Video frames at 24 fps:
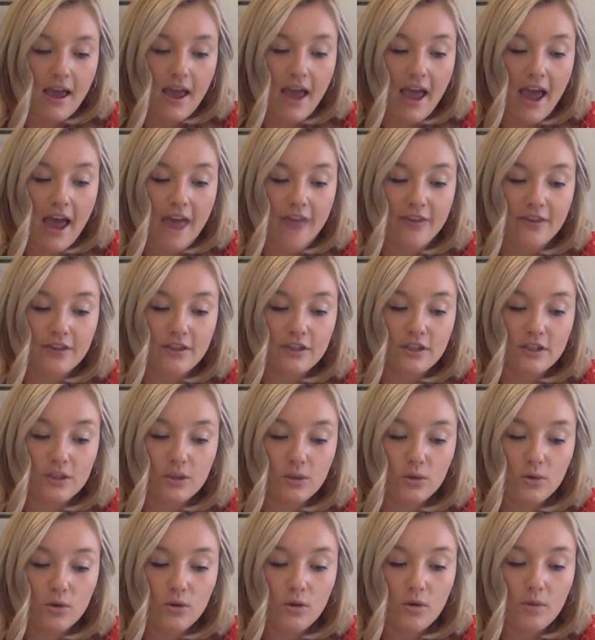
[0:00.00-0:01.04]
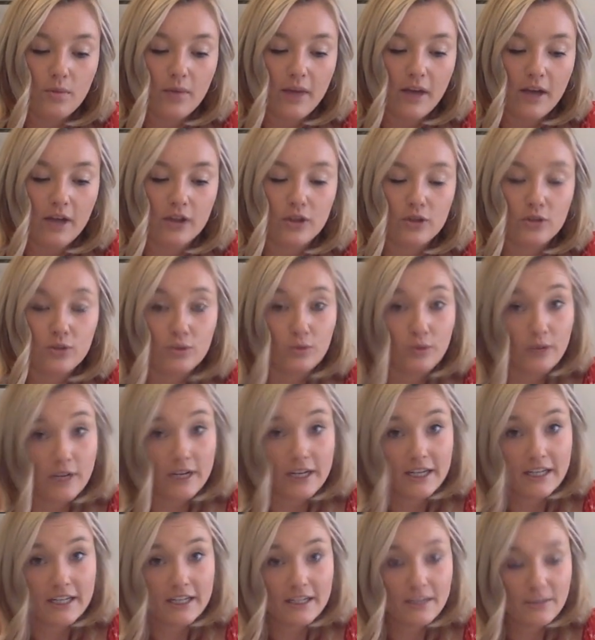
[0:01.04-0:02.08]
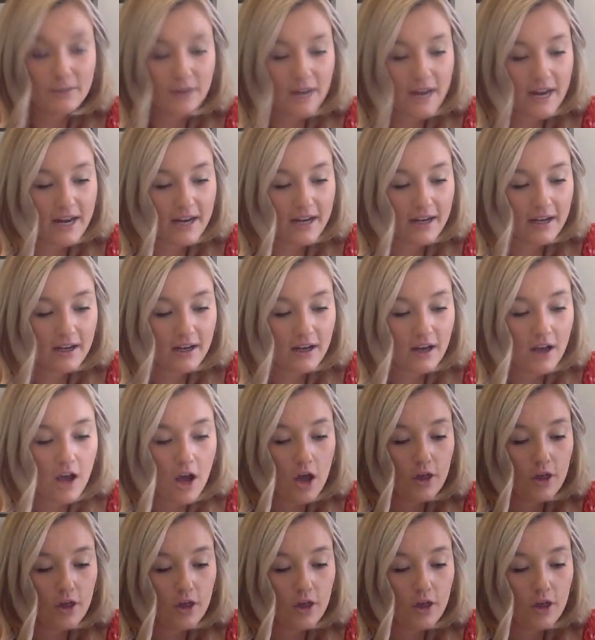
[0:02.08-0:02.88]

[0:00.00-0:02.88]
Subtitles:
At the school bells ringety-ring,